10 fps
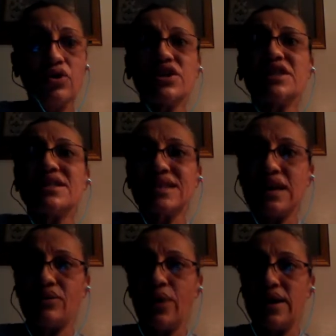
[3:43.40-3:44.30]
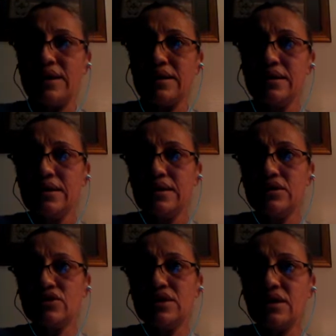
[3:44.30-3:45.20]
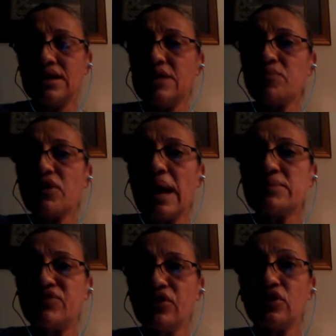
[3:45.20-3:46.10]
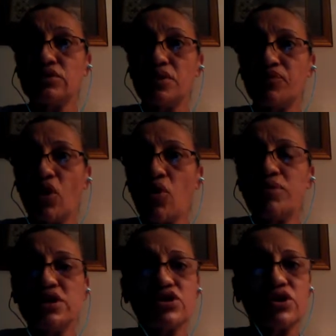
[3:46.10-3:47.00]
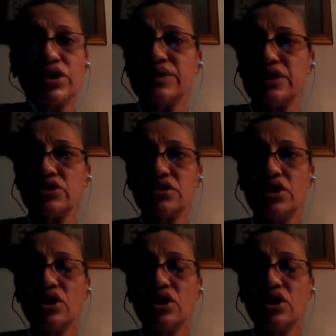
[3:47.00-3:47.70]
going to stay awake. You see, keep your lamps filled. Don't be discouraged.